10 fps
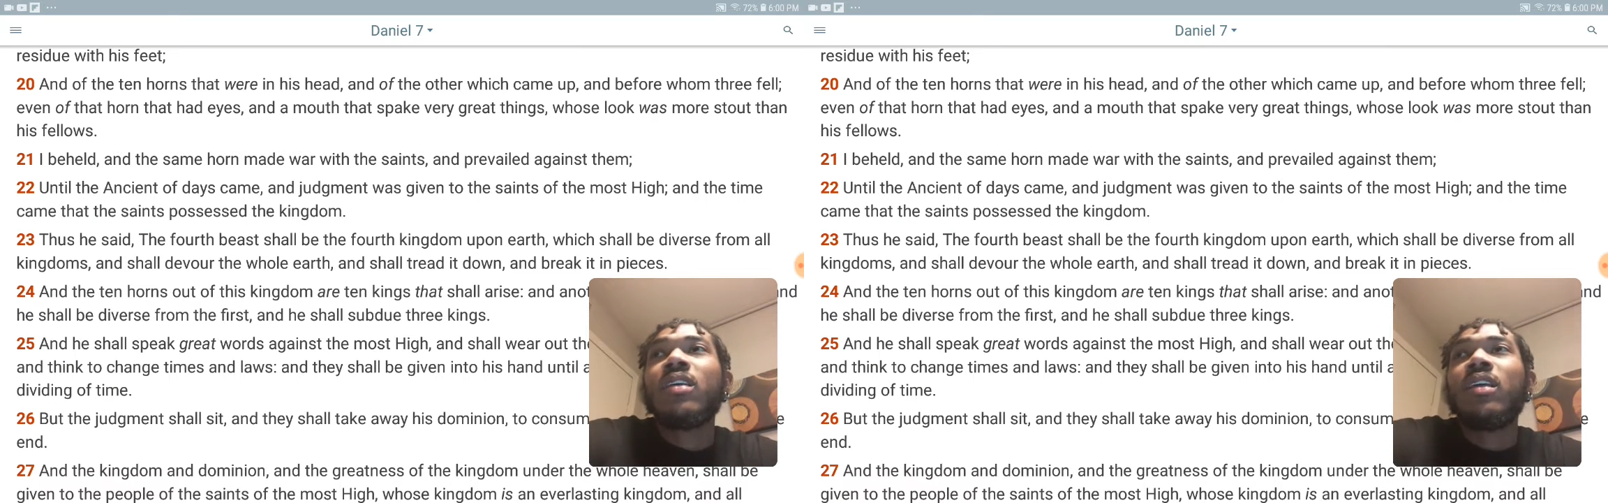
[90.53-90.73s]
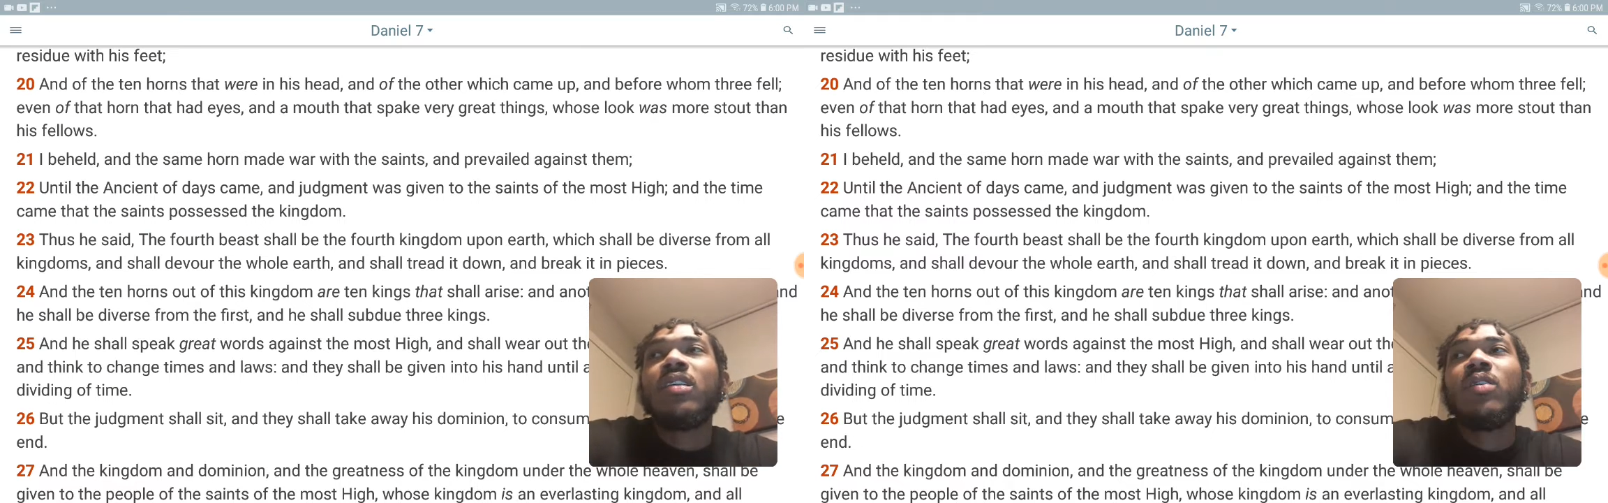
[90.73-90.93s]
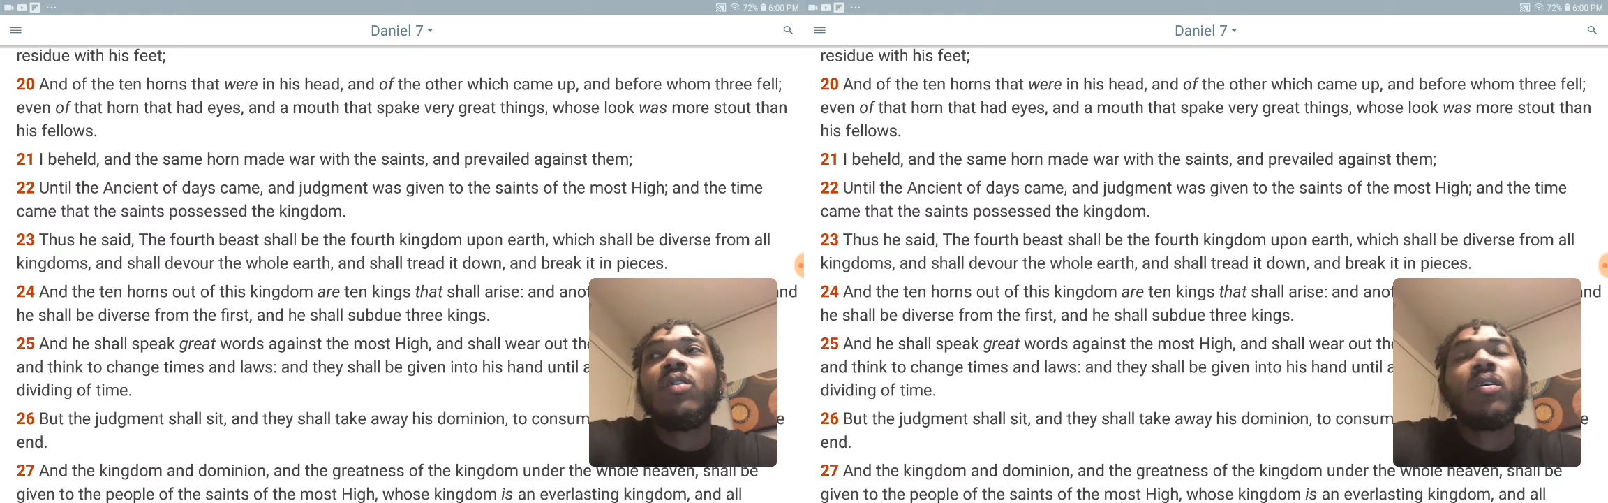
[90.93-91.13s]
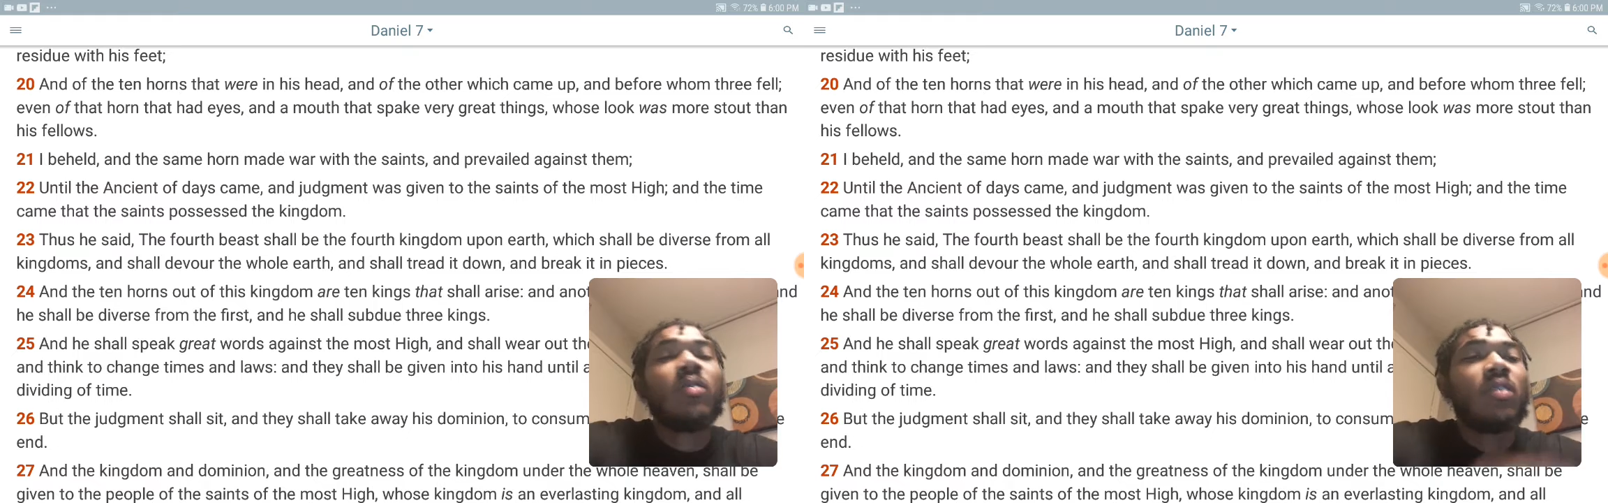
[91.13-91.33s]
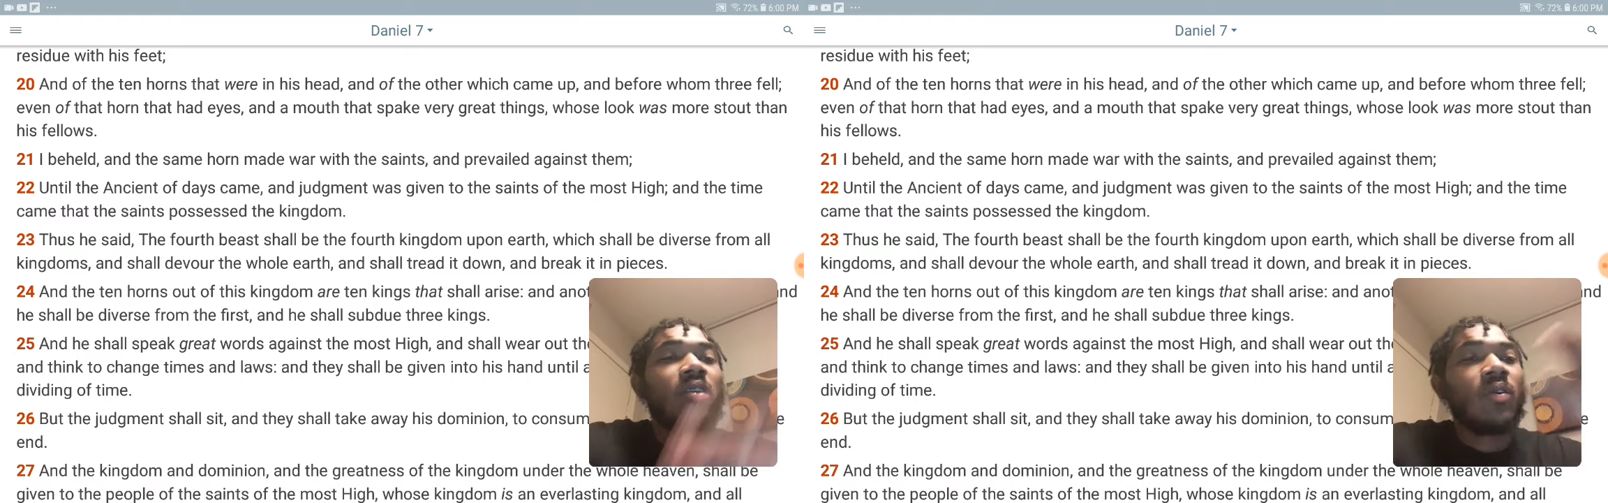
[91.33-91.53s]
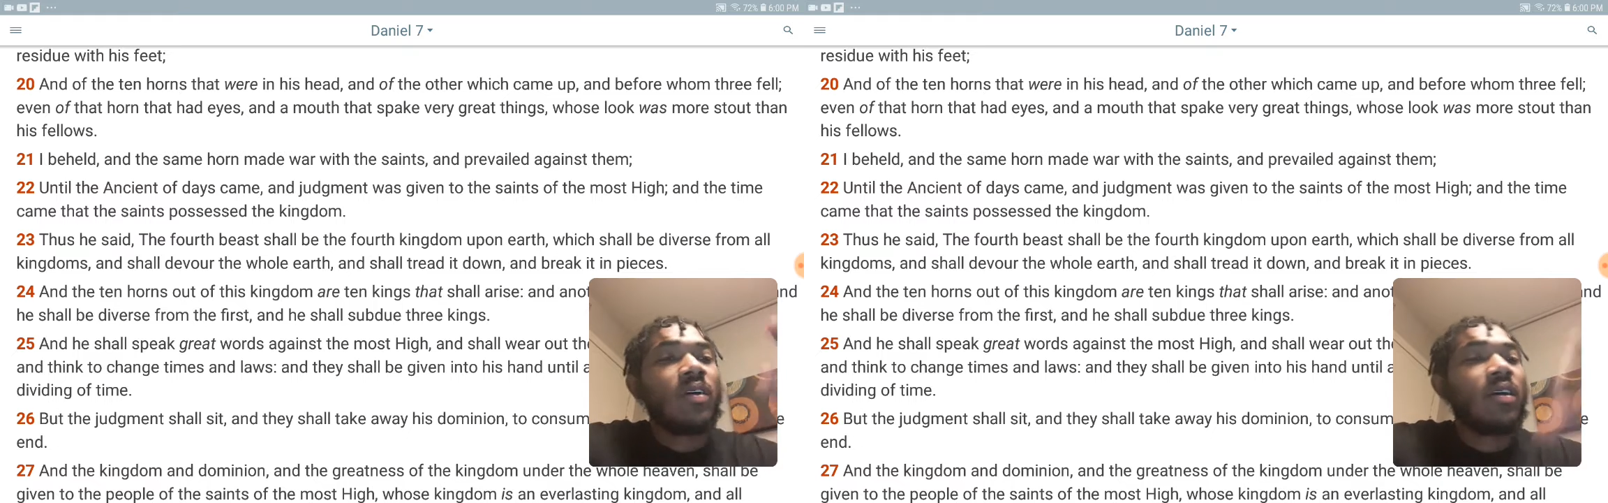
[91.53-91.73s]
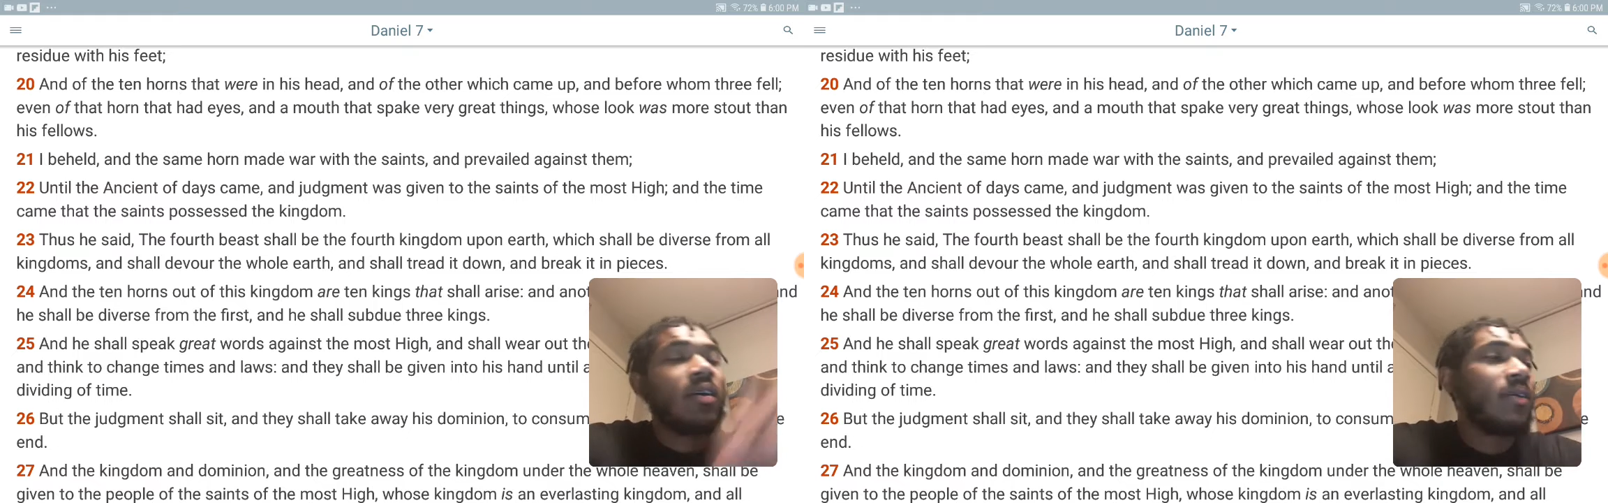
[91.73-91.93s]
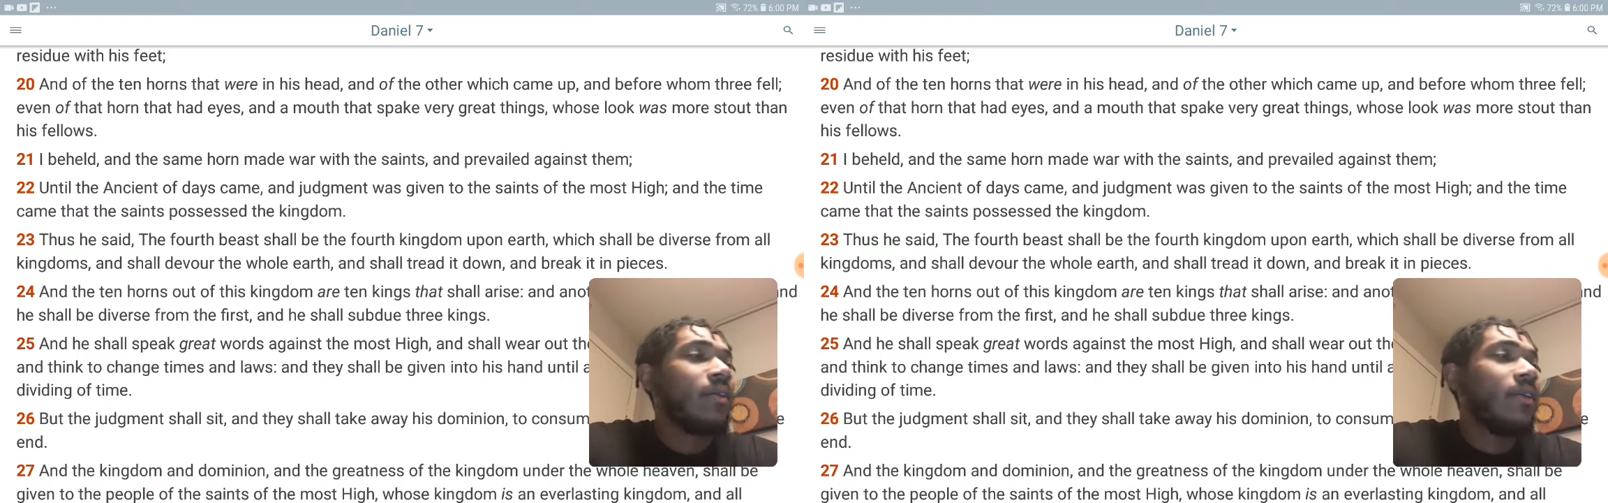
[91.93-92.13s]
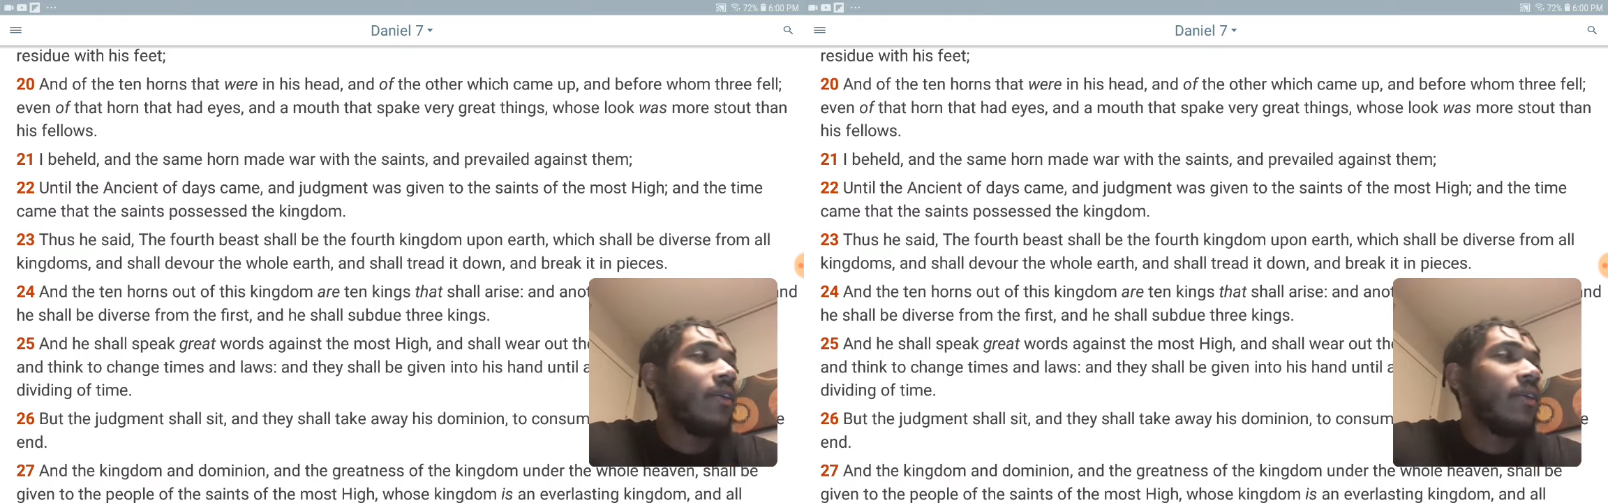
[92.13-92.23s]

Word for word: until your your uh,